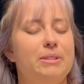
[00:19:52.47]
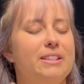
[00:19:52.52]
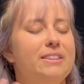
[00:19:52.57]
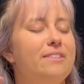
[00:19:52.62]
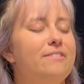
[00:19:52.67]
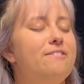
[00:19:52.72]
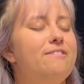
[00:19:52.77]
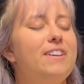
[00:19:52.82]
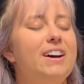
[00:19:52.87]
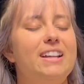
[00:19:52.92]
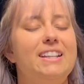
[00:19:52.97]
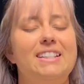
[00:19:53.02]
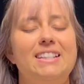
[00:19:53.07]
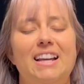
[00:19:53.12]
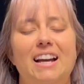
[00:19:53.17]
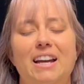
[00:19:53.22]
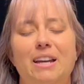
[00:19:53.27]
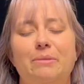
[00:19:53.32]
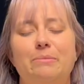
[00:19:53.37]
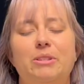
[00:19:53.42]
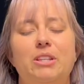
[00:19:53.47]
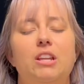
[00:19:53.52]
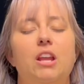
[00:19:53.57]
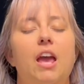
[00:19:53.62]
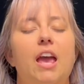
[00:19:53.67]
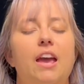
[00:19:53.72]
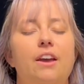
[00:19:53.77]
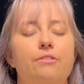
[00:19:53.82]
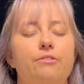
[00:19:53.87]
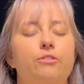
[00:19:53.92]
in the fun times, and
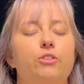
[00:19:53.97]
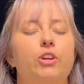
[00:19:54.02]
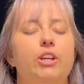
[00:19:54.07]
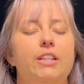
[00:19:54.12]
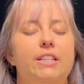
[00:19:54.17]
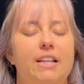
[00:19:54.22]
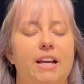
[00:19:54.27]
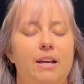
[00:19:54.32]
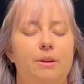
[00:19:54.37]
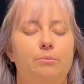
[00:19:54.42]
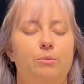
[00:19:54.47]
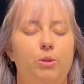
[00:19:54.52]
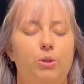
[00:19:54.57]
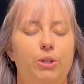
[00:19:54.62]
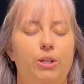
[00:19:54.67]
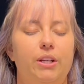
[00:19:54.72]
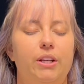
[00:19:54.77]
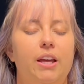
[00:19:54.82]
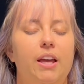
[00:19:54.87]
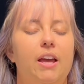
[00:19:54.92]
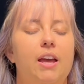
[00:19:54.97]
every time, Lord,